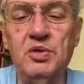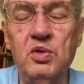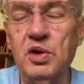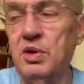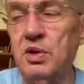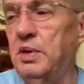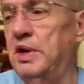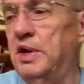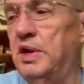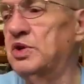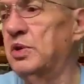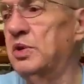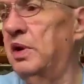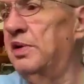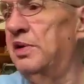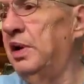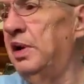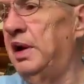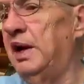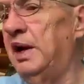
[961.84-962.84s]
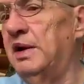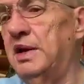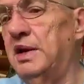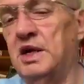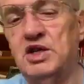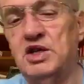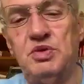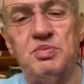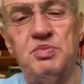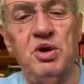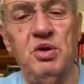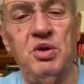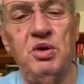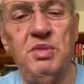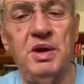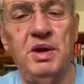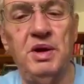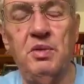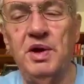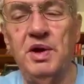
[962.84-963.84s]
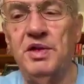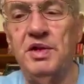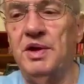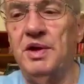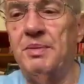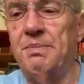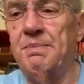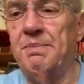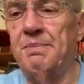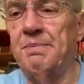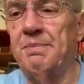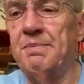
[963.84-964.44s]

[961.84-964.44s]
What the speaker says: to work right. So I thought I'd experiment with it.